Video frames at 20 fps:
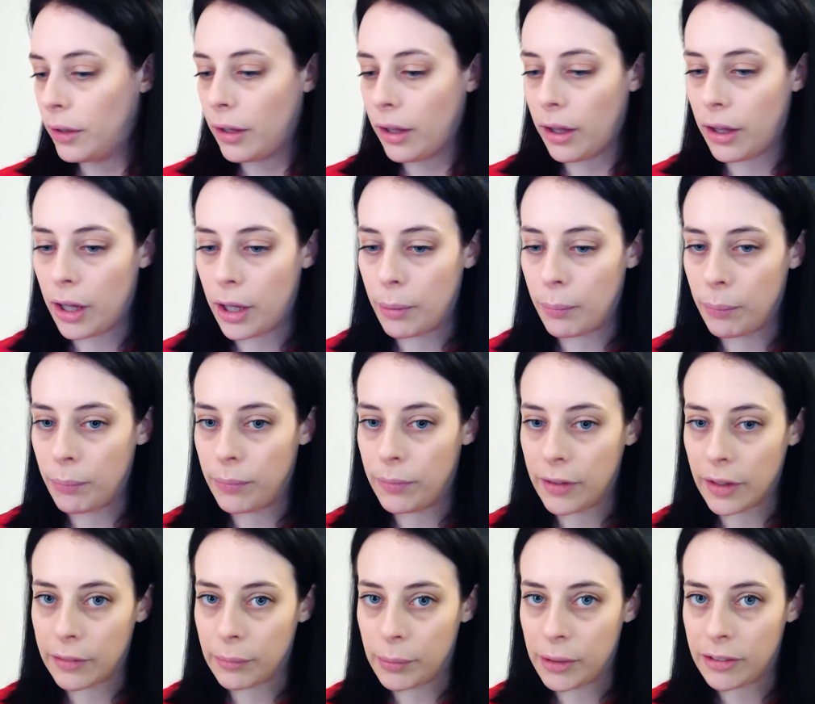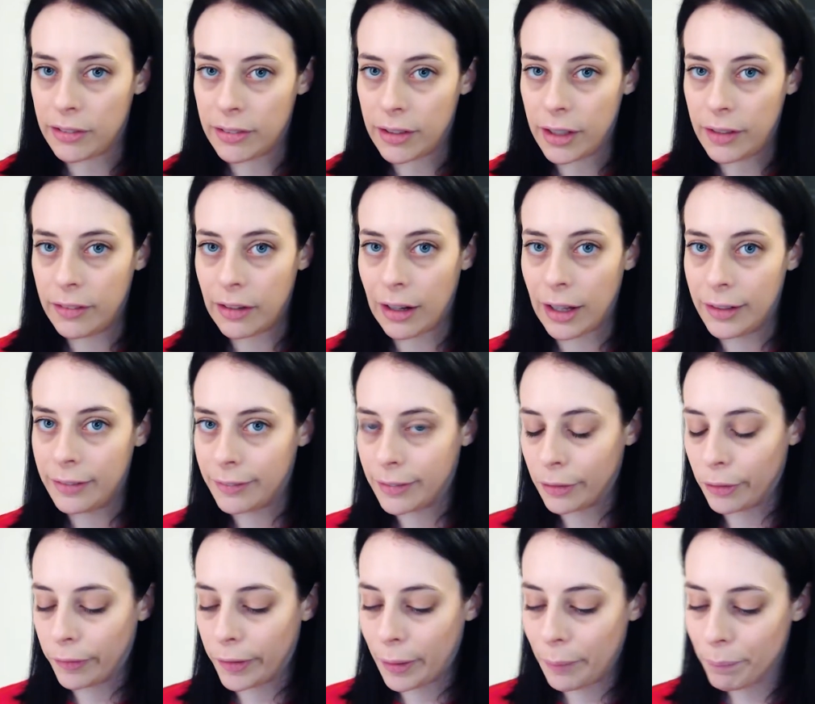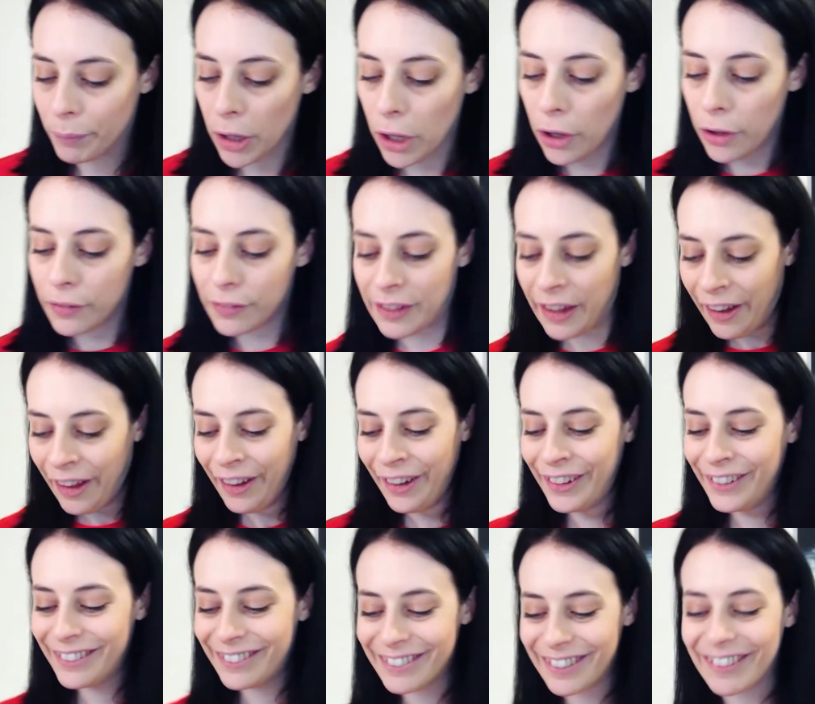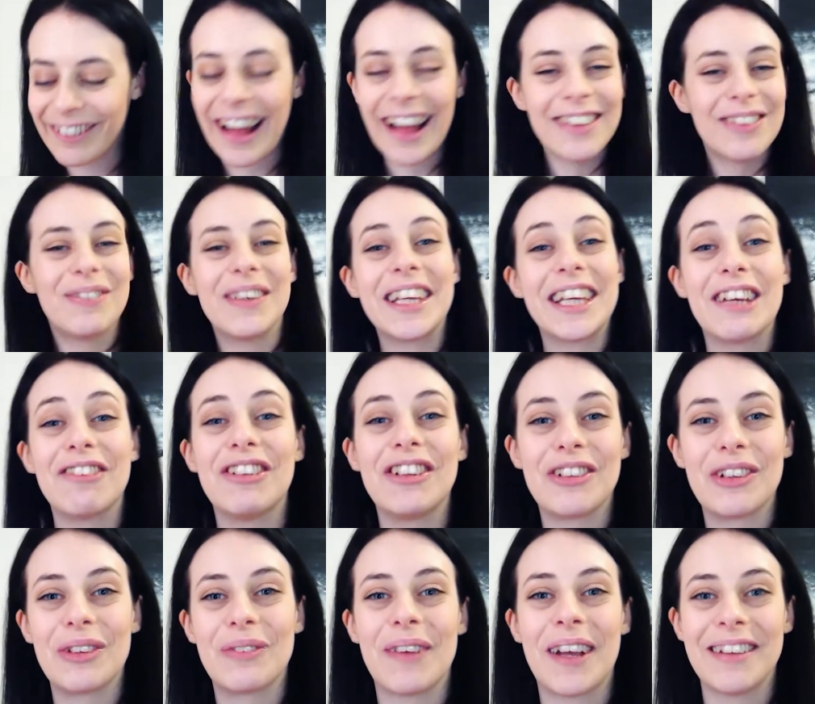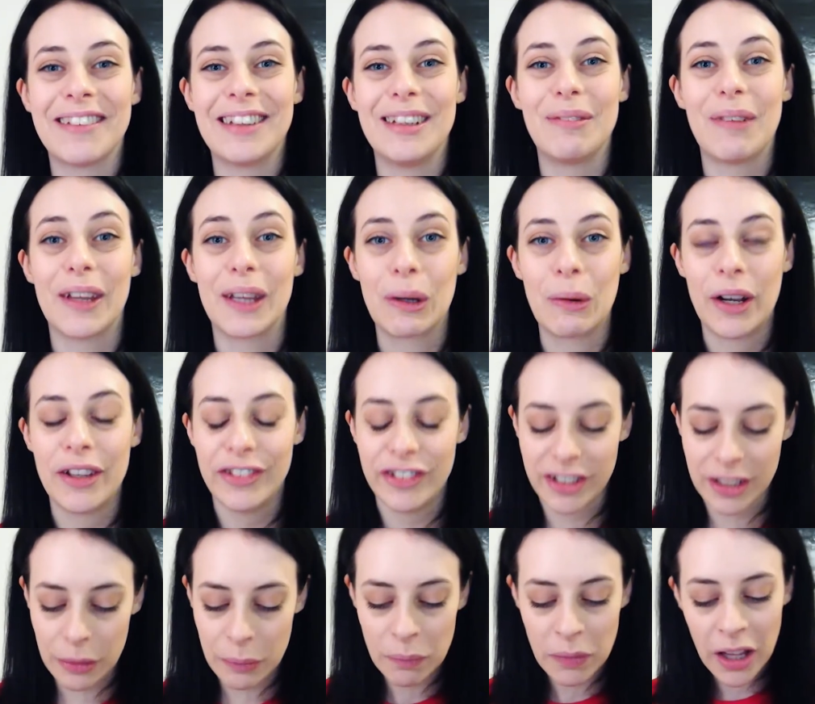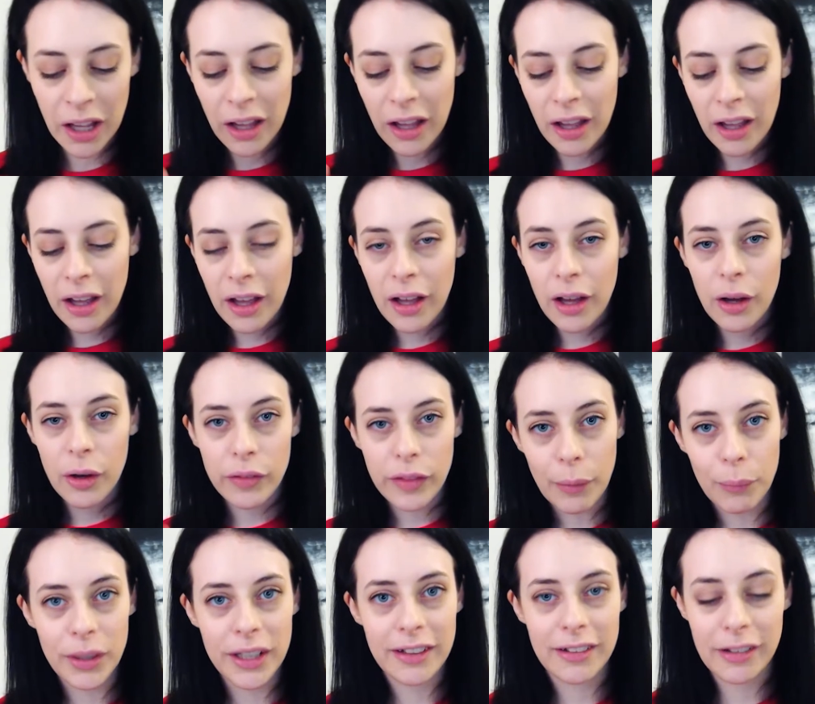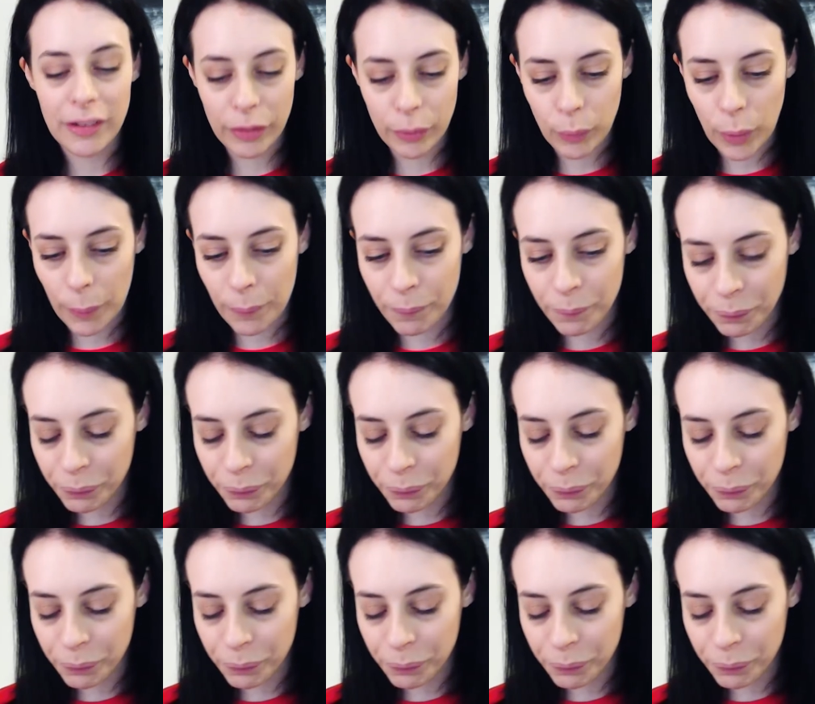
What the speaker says: That's me just hitting the lights, ignore that. So that's been given to us basically by the question. Then we need another one.